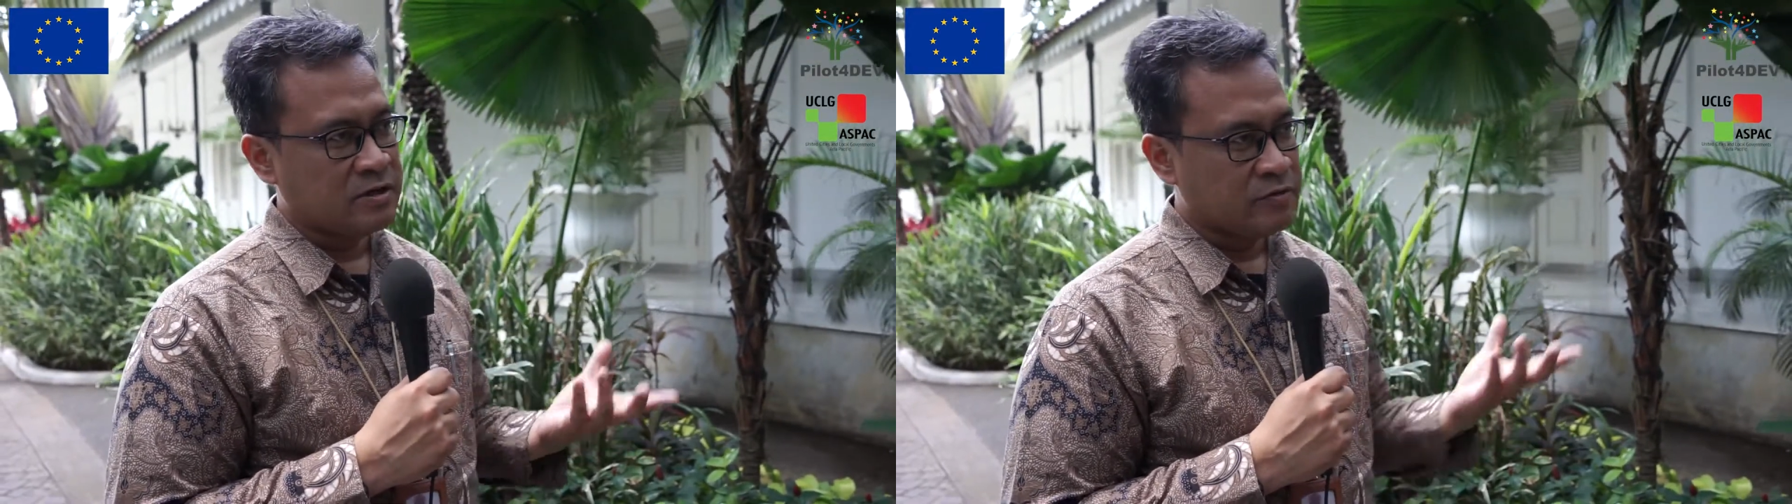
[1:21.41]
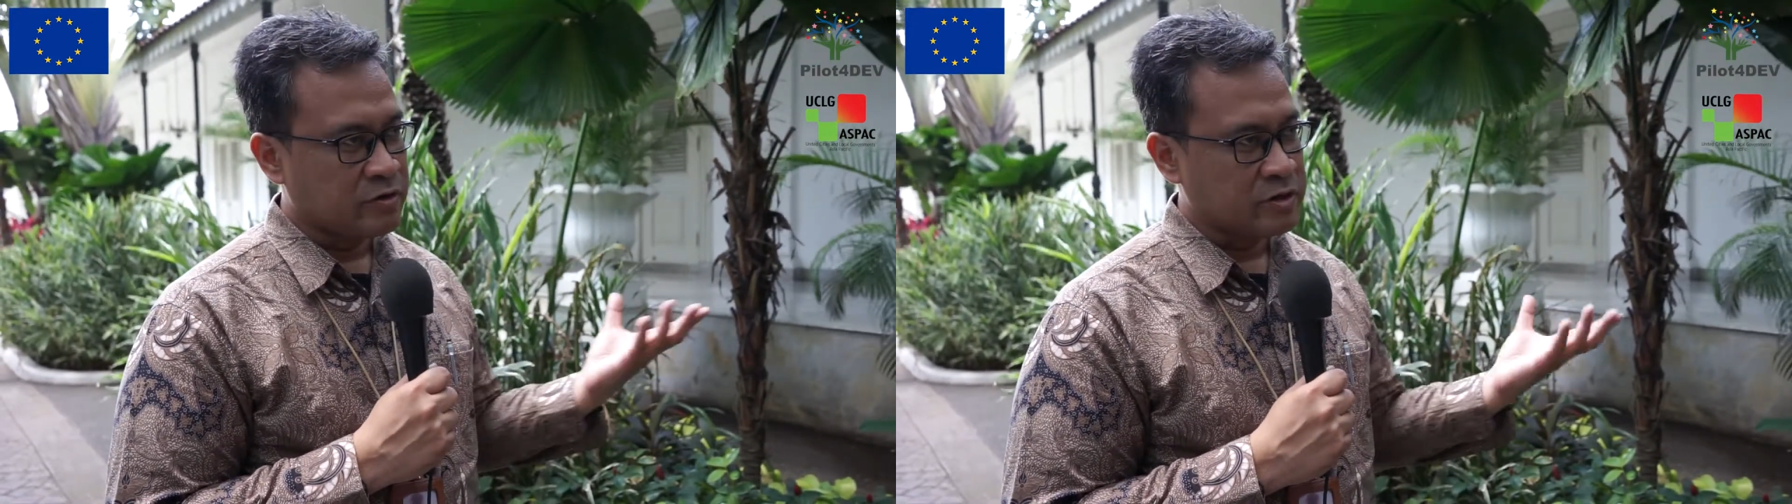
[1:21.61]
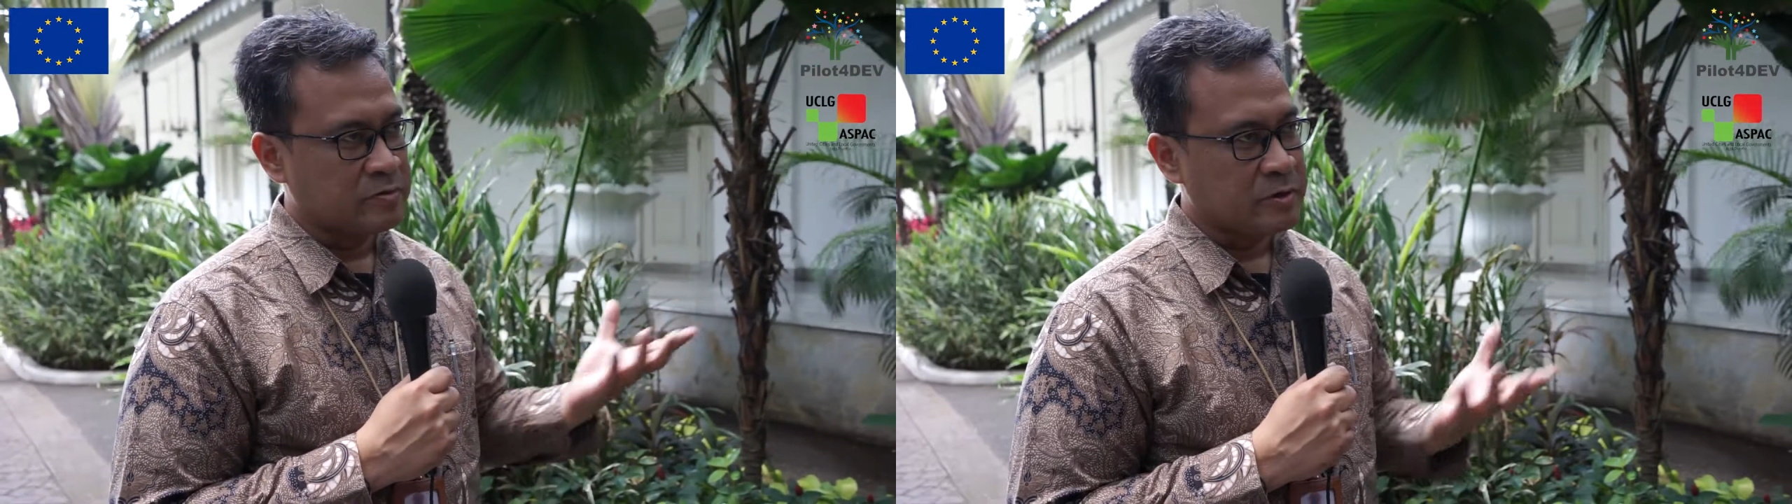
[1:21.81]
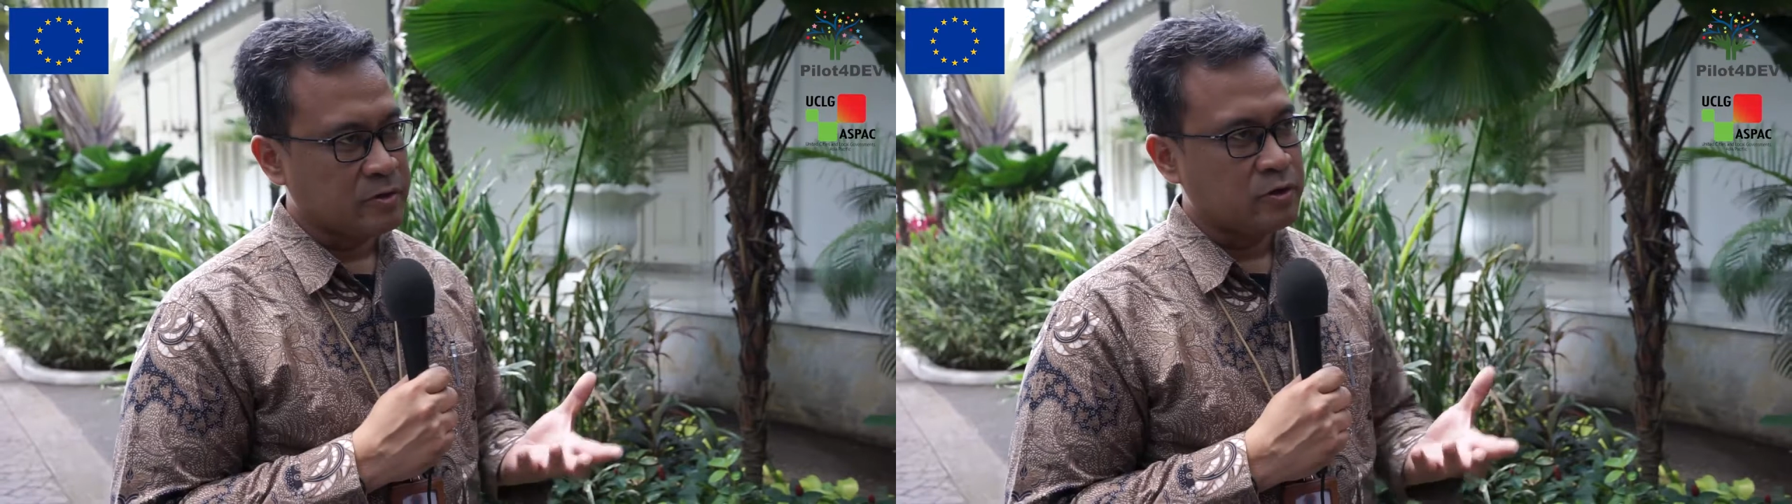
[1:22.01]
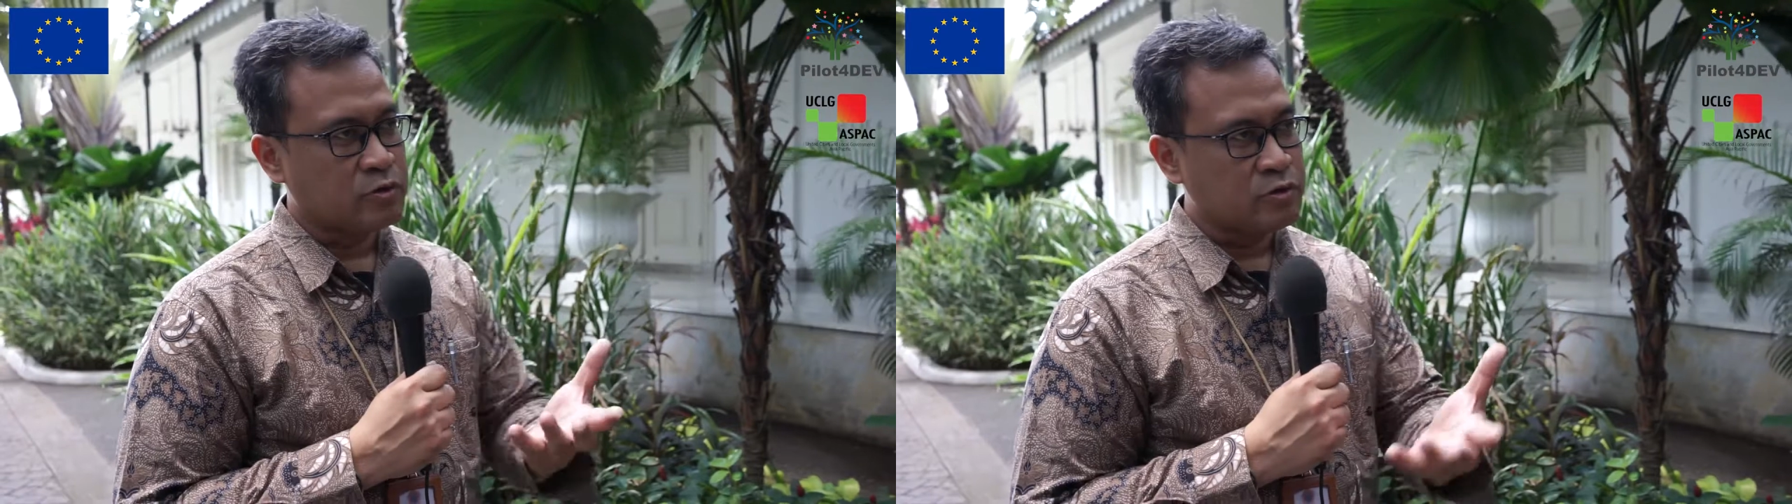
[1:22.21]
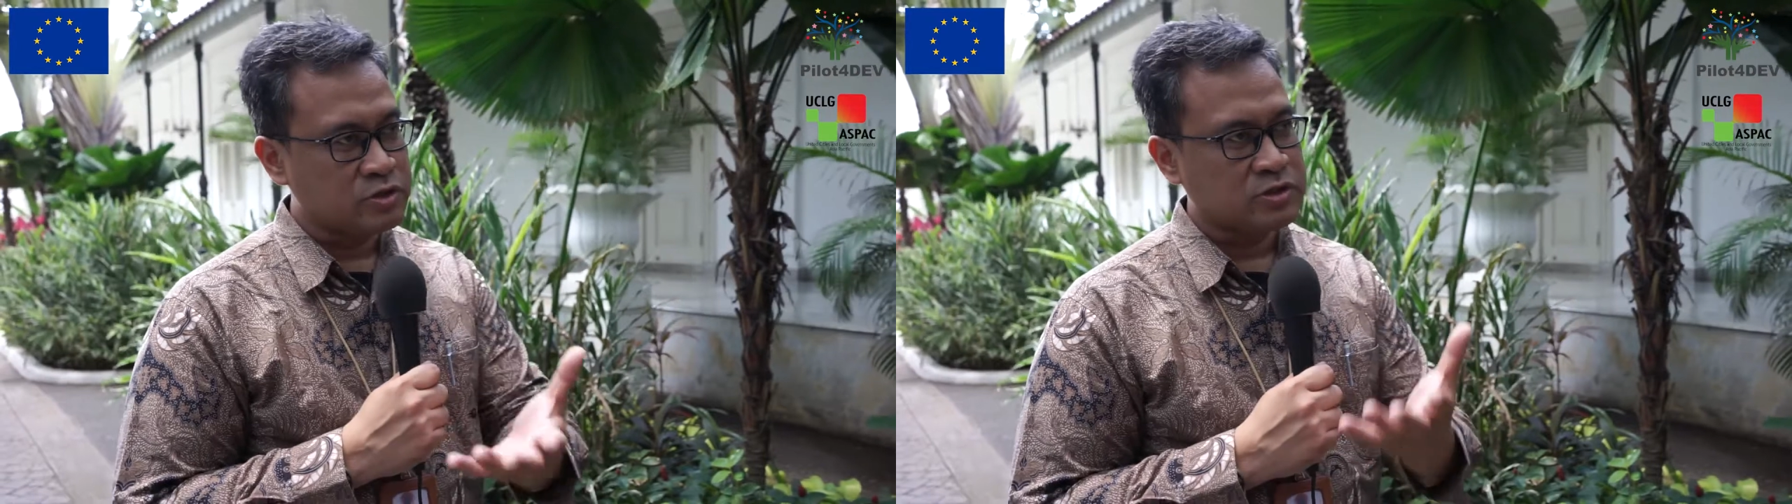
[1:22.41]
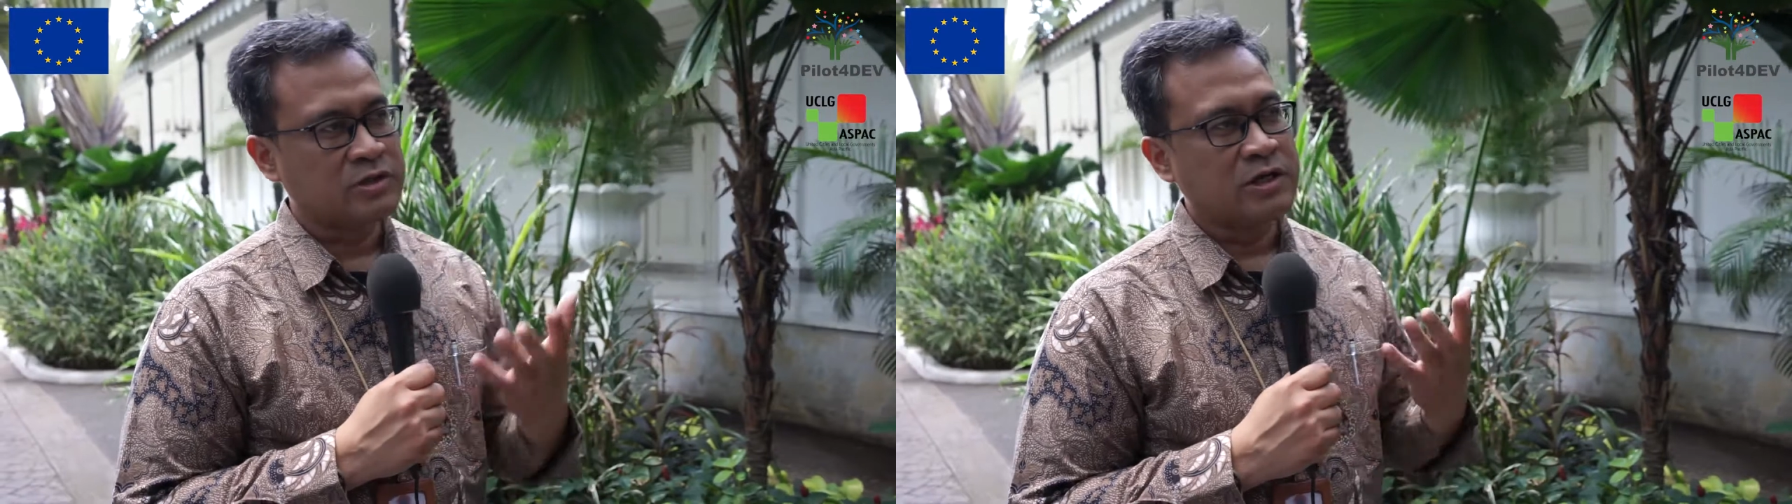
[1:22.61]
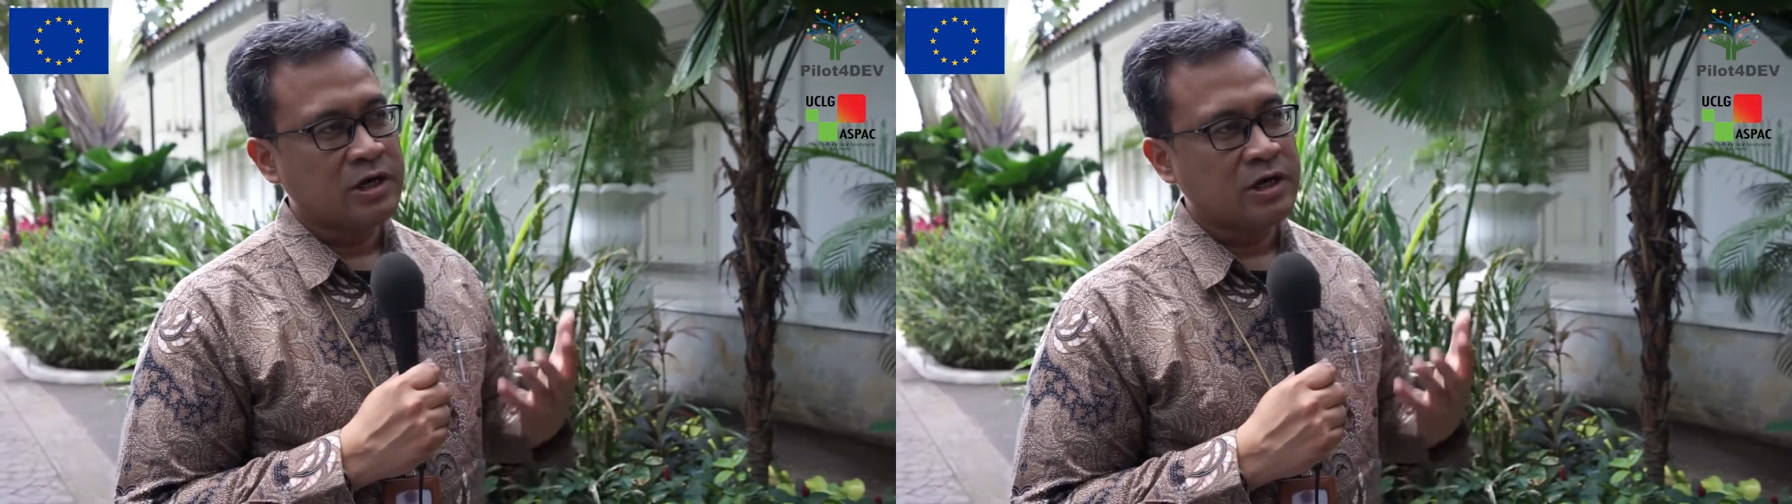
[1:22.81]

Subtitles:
for the people who's